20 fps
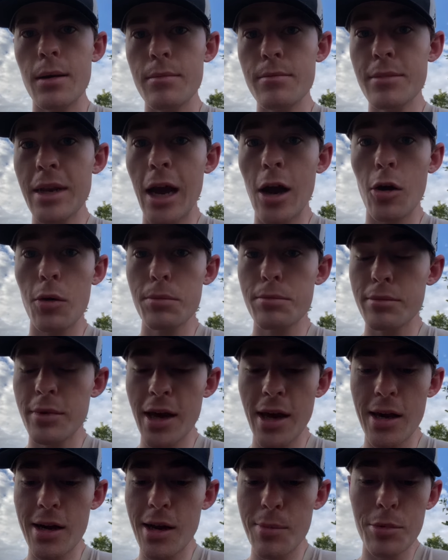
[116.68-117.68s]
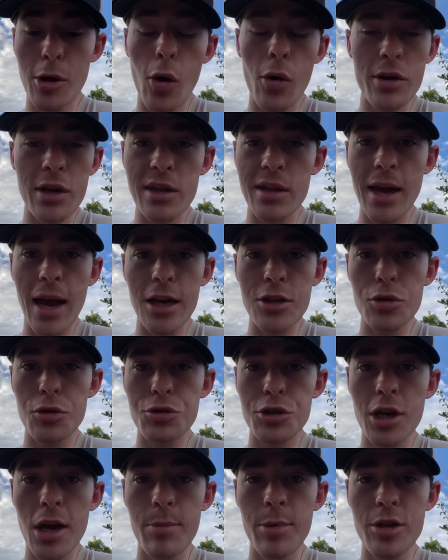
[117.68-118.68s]
Now, they ended up going to the national
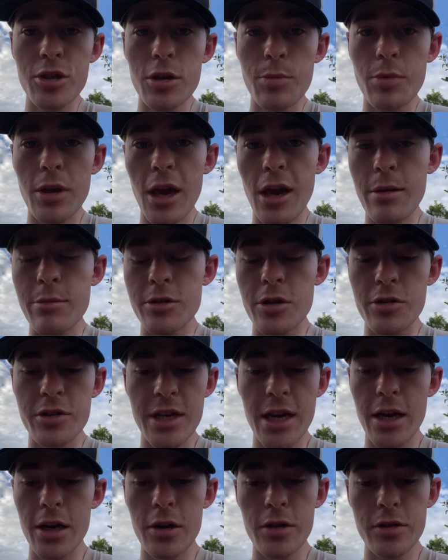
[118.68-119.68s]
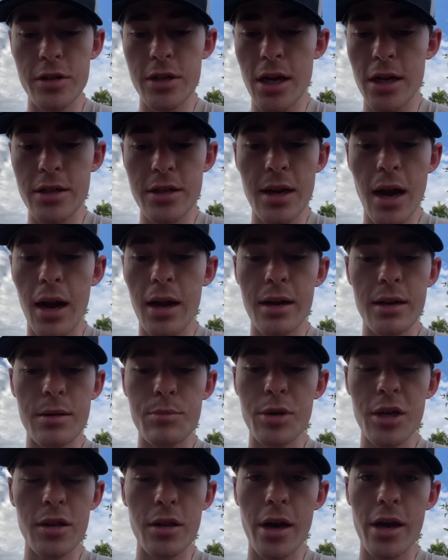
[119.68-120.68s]
championship game, so San Diego State's not going
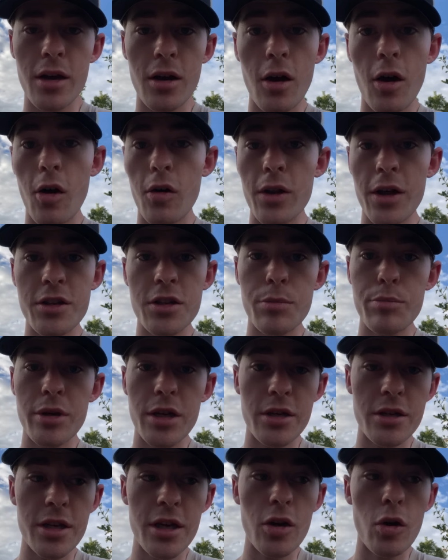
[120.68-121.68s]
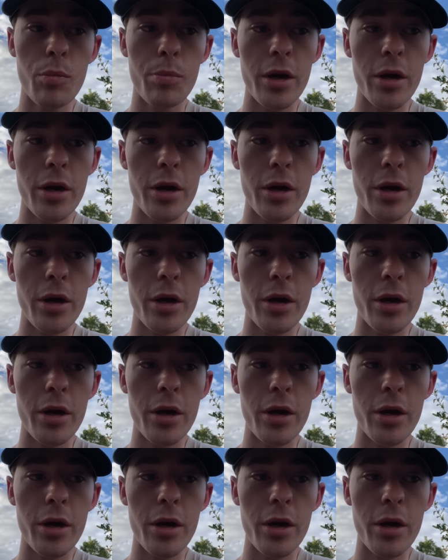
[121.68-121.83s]
to be like, oh, that's a big deal.